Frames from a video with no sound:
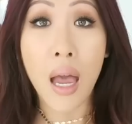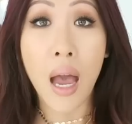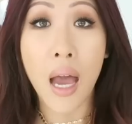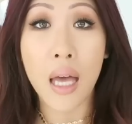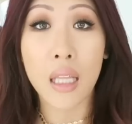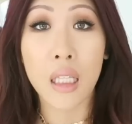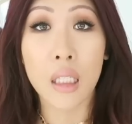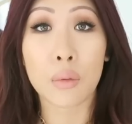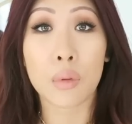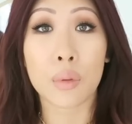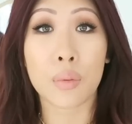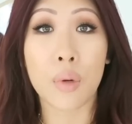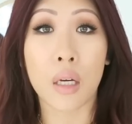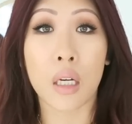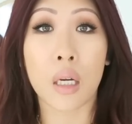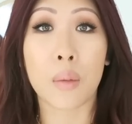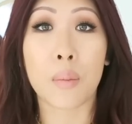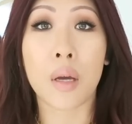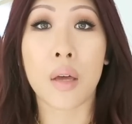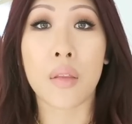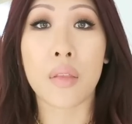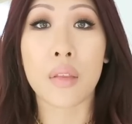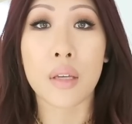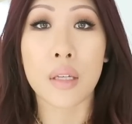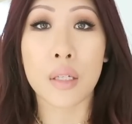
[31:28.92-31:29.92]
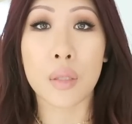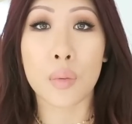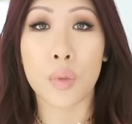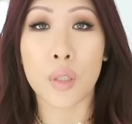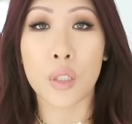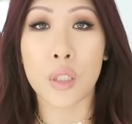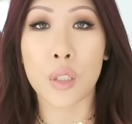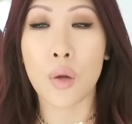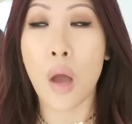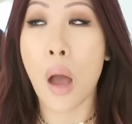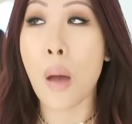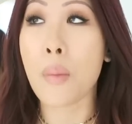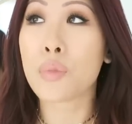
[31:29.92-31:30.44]
I highly would recommend this one
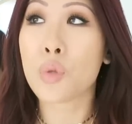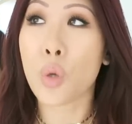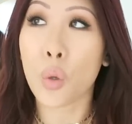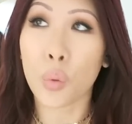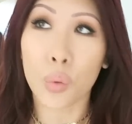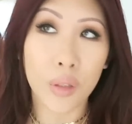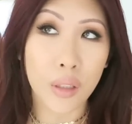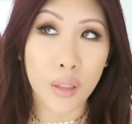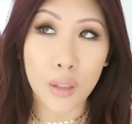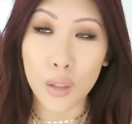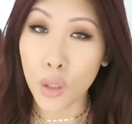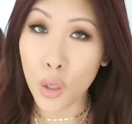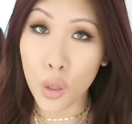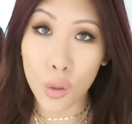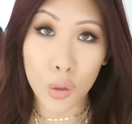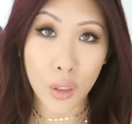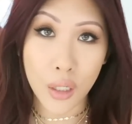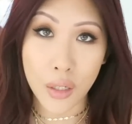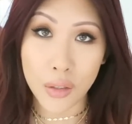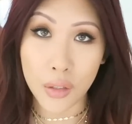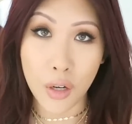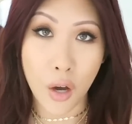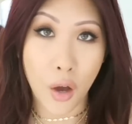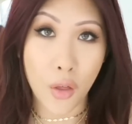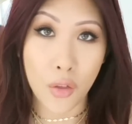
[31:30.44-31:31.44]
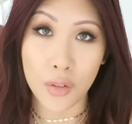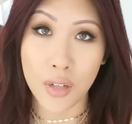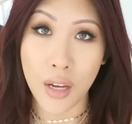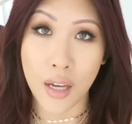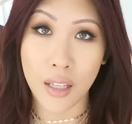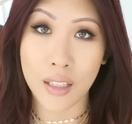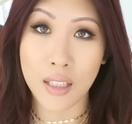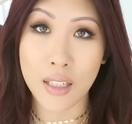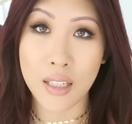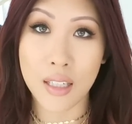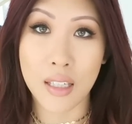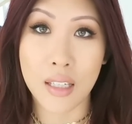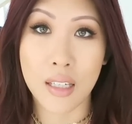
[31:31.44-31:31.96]
to you. I'm totally gonna go look at their other
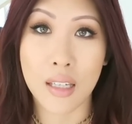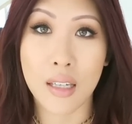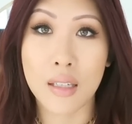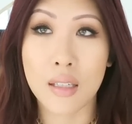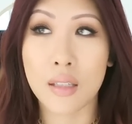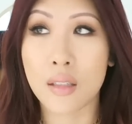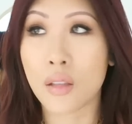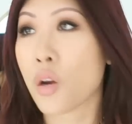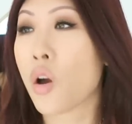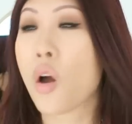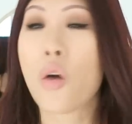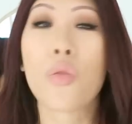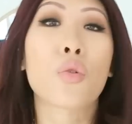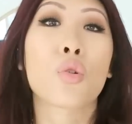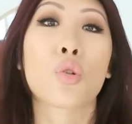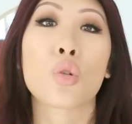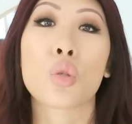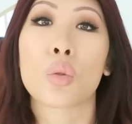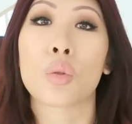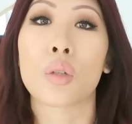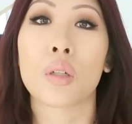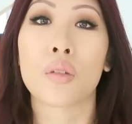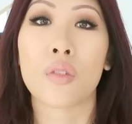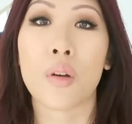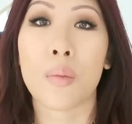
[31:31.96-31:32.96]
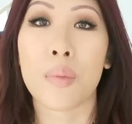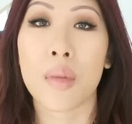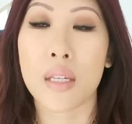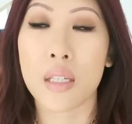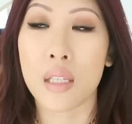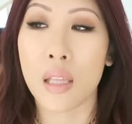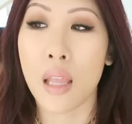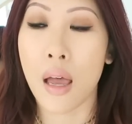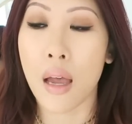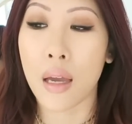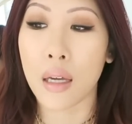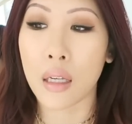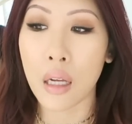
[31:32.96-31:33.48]
necklaces and their other jewelry from
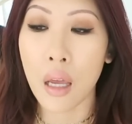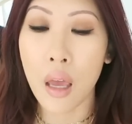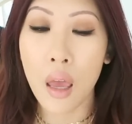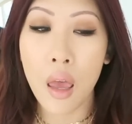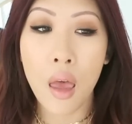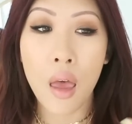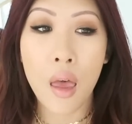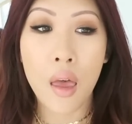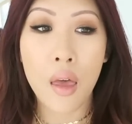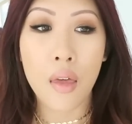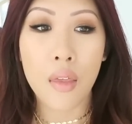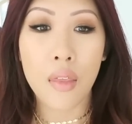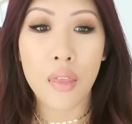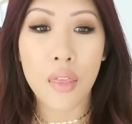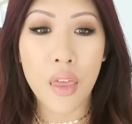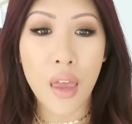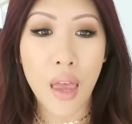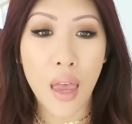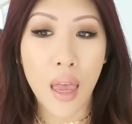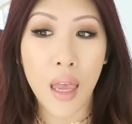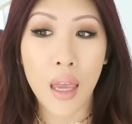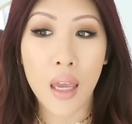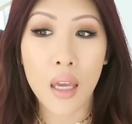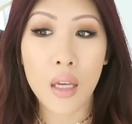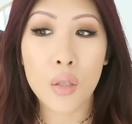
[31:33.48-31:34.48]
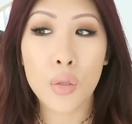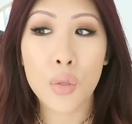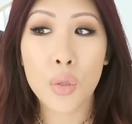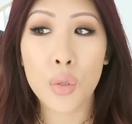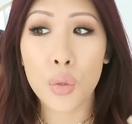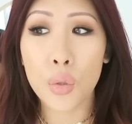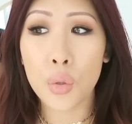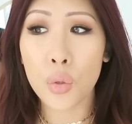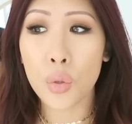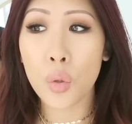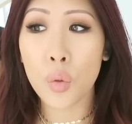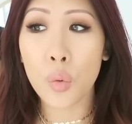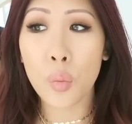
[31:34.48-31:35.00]
this line. They
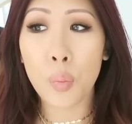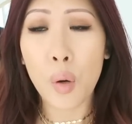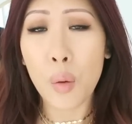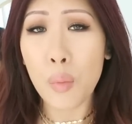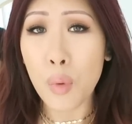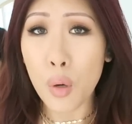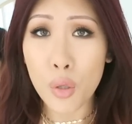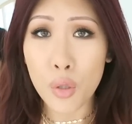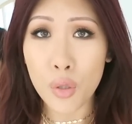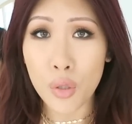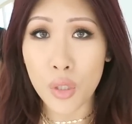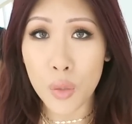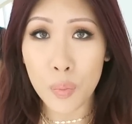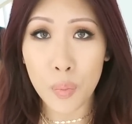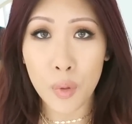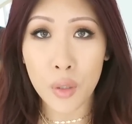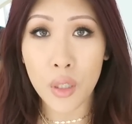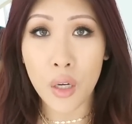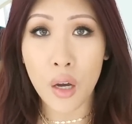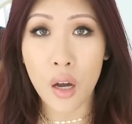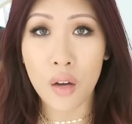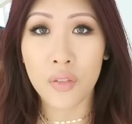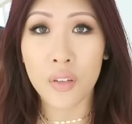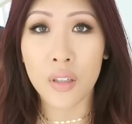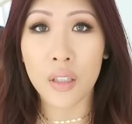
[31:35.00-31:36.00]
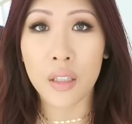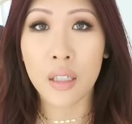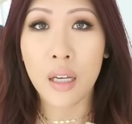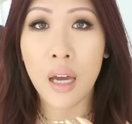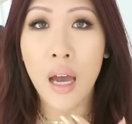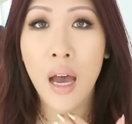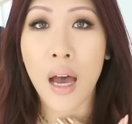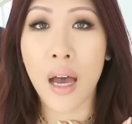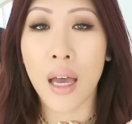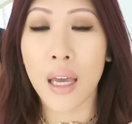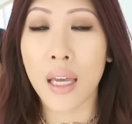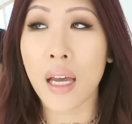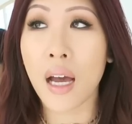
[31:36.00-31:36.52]
do promotions pretty often.
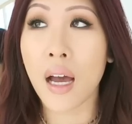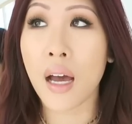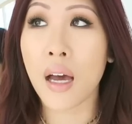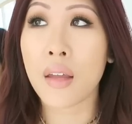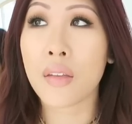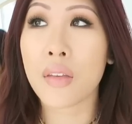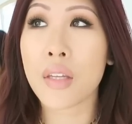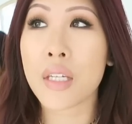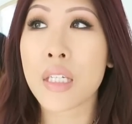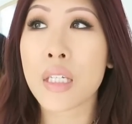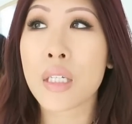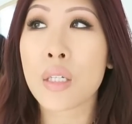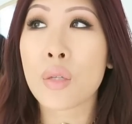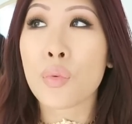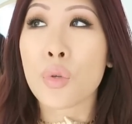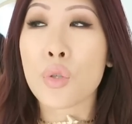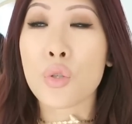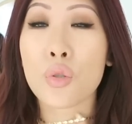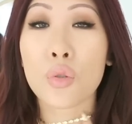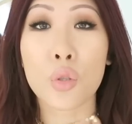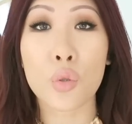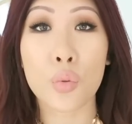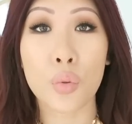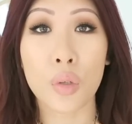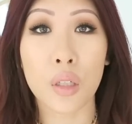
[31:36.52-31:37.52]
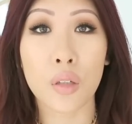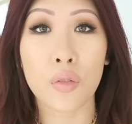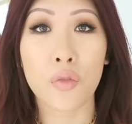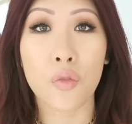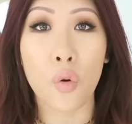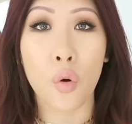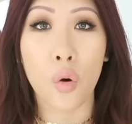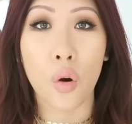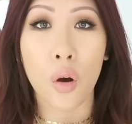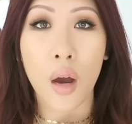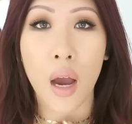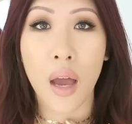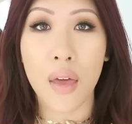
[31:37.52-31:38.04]
I got, this is originally
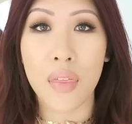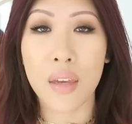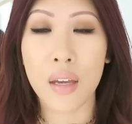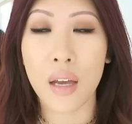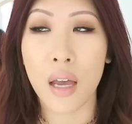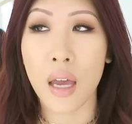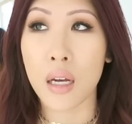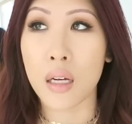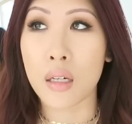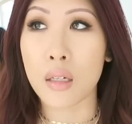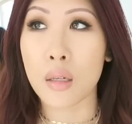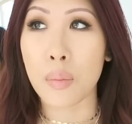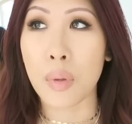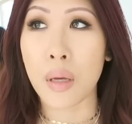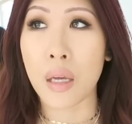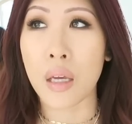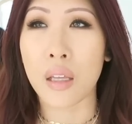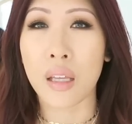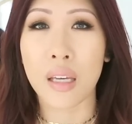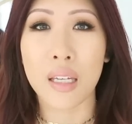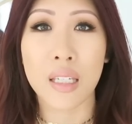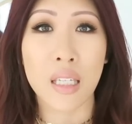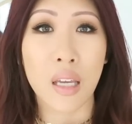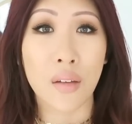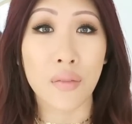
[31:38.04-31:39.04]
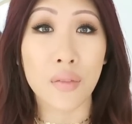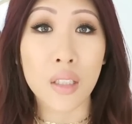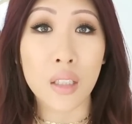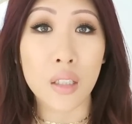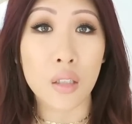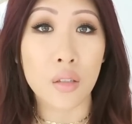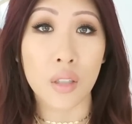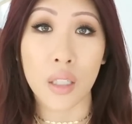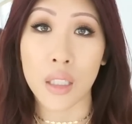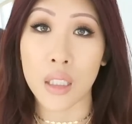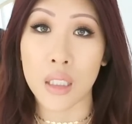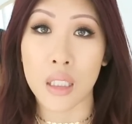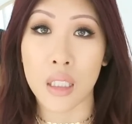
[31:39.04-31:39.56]
twenty-four dollars. I think I ended up paying like seventeen
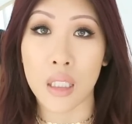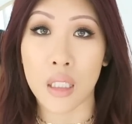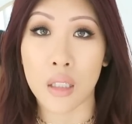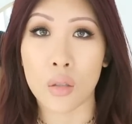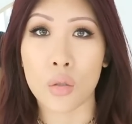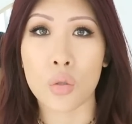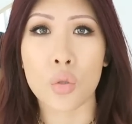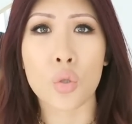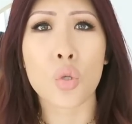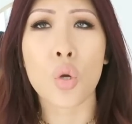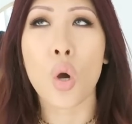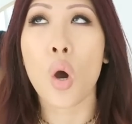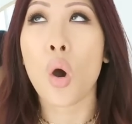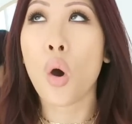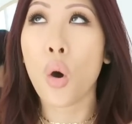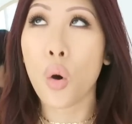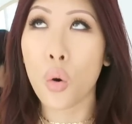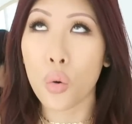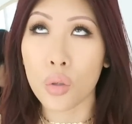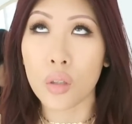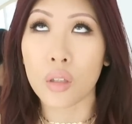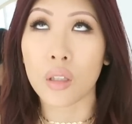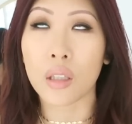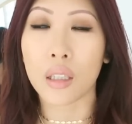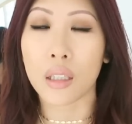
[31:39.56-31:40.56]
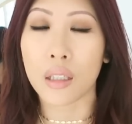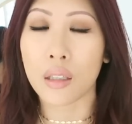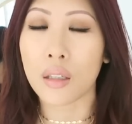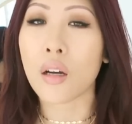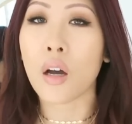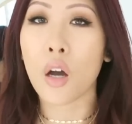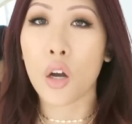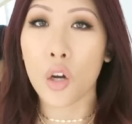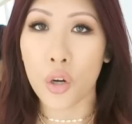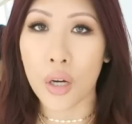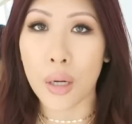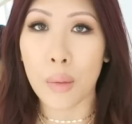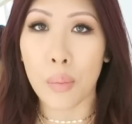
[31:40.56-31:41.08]
or eighteen. Totally
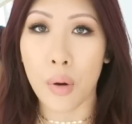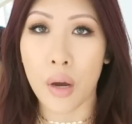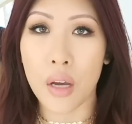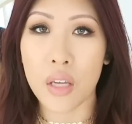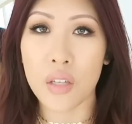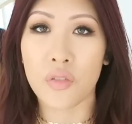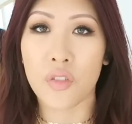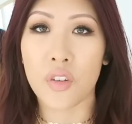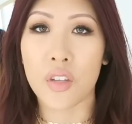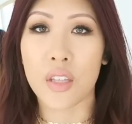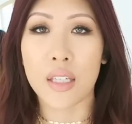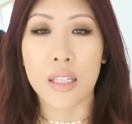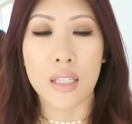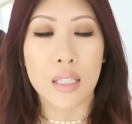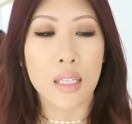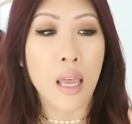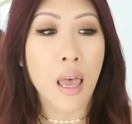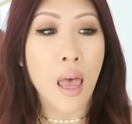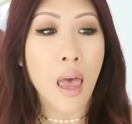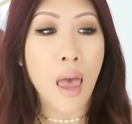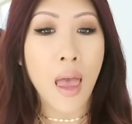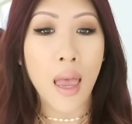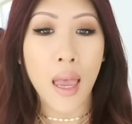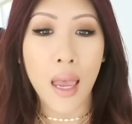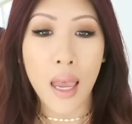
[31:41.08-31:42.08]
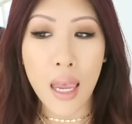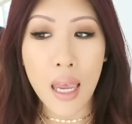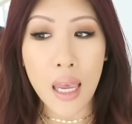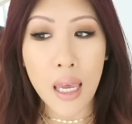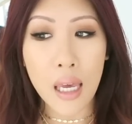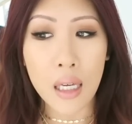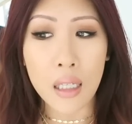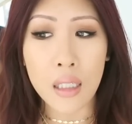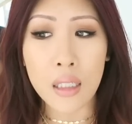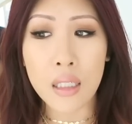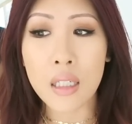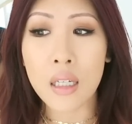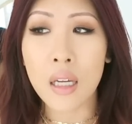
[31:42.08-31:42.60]
a great price for this.
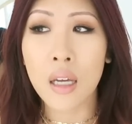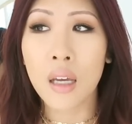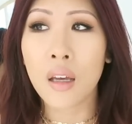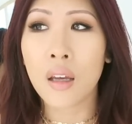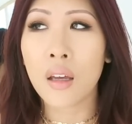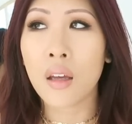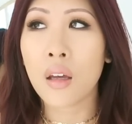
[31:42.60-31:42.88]
And